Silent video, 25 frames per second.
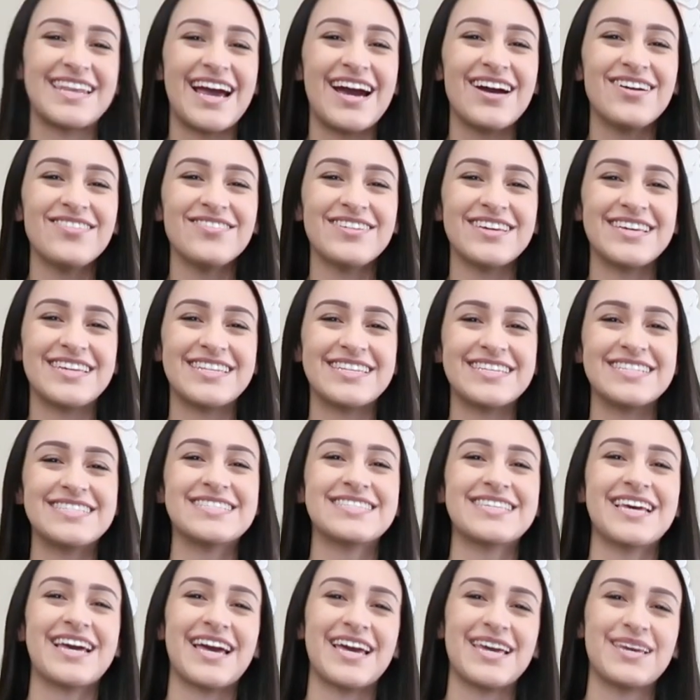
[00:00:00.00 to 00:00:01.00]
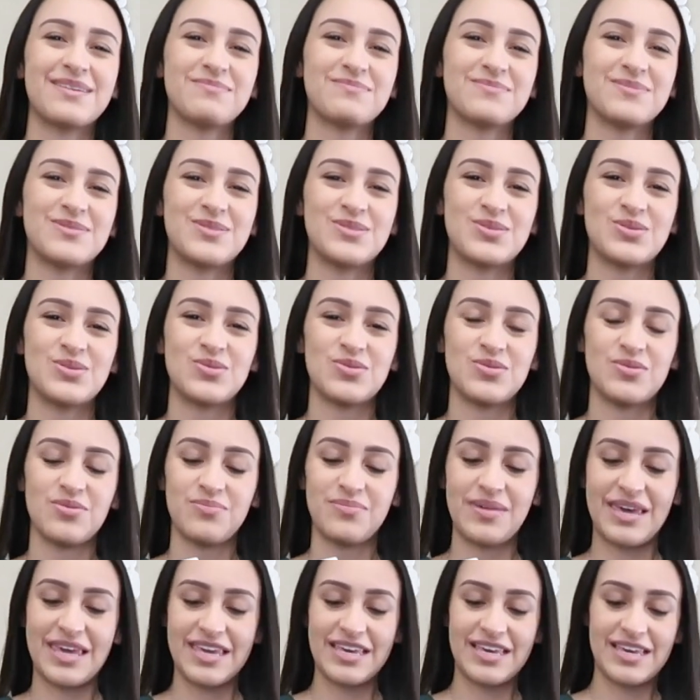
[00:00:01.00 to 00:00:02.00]
now it is time to
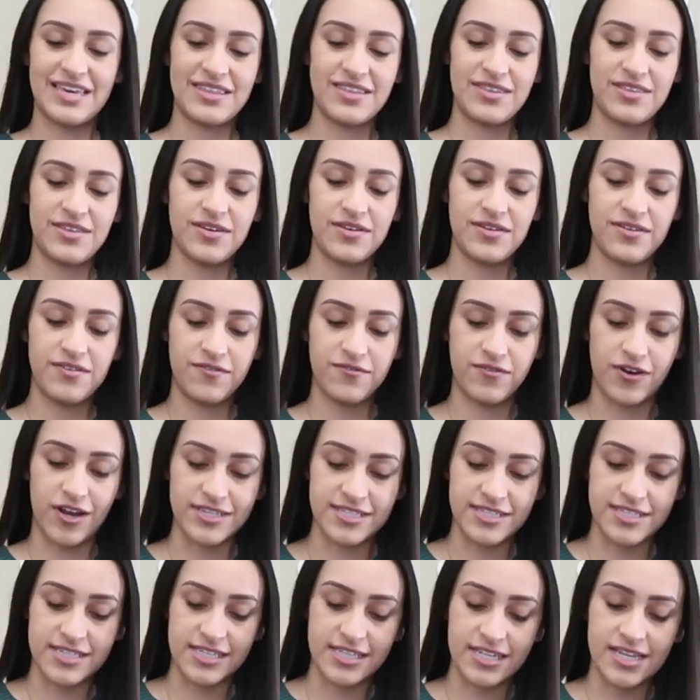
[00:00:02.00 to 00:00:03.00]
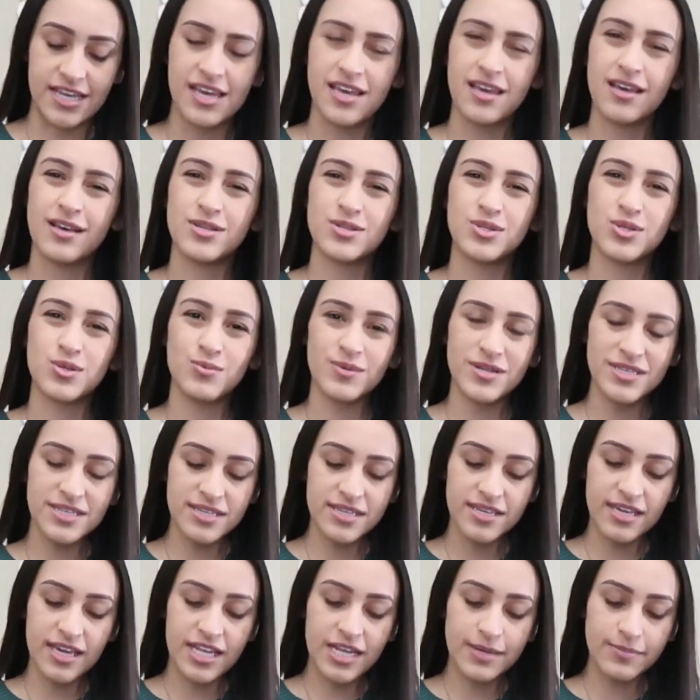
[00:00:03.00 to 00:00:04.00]
make the frosting. So once
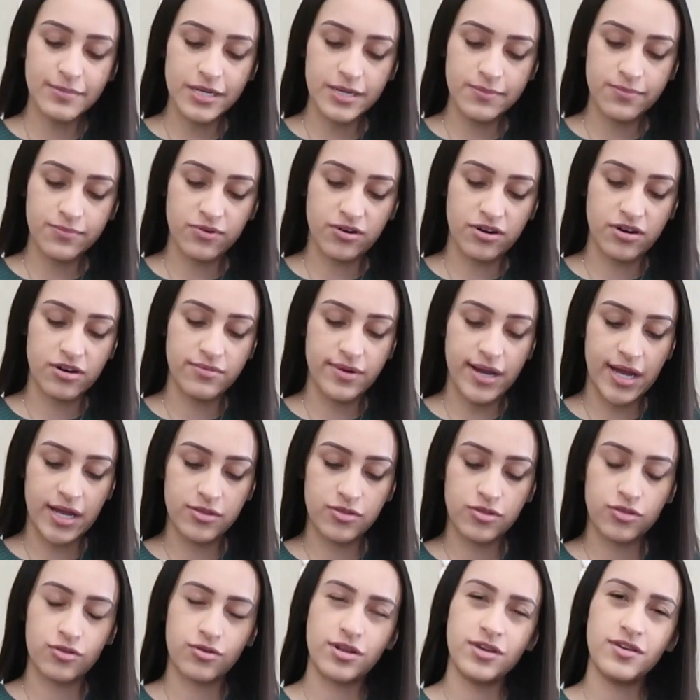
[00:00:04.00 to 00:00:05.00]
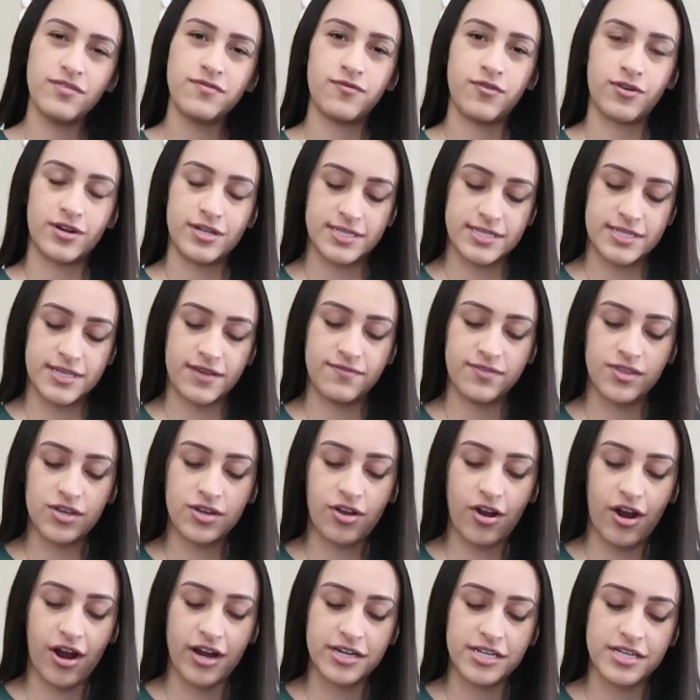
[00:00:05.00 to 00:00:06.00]
again, I'm going to pour around 3/4 of the
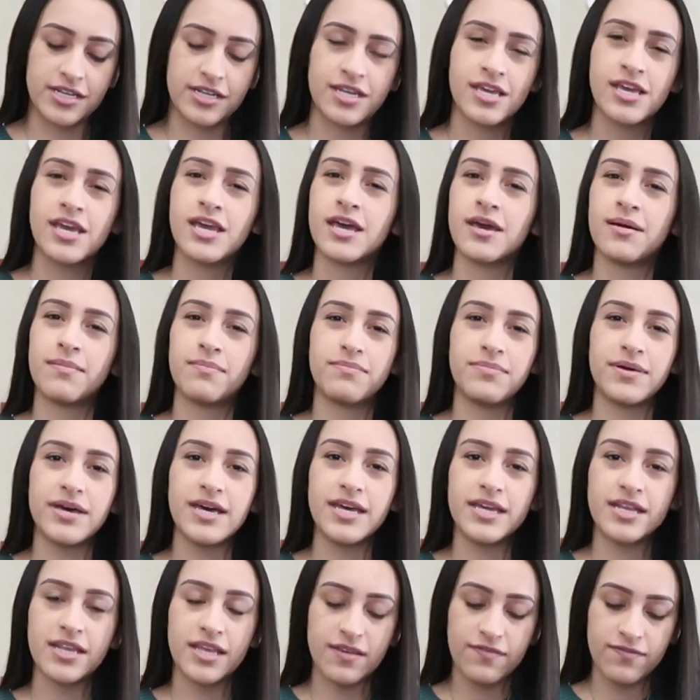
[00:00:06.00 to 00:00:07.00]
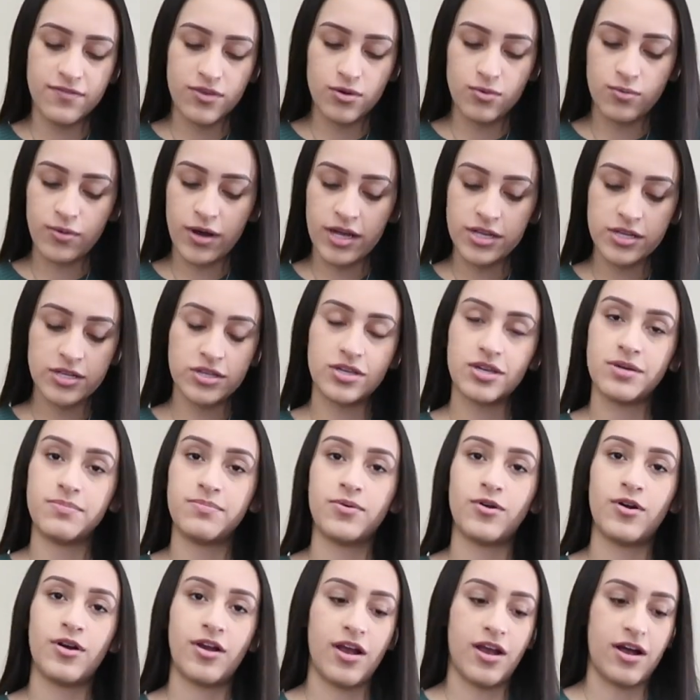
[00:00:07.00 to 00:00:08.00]
carton, but if you want, you could
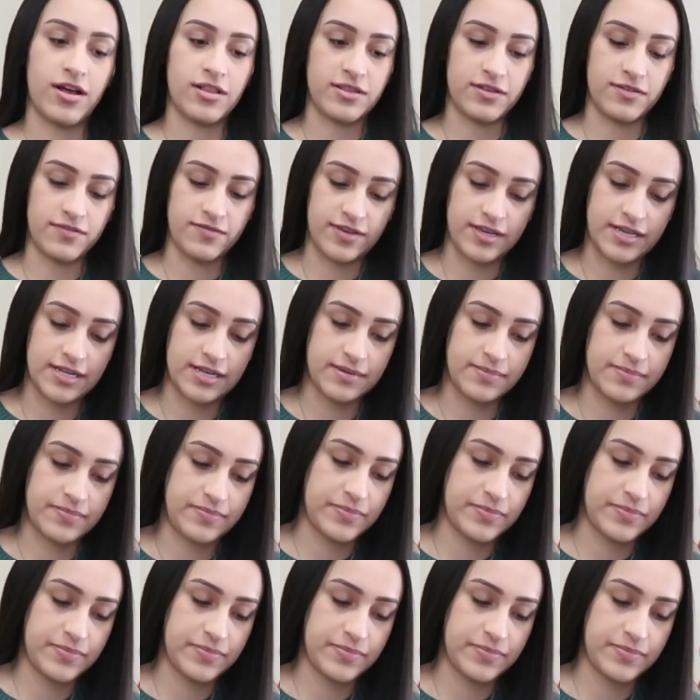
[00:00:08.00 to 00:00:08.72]
pour all of it.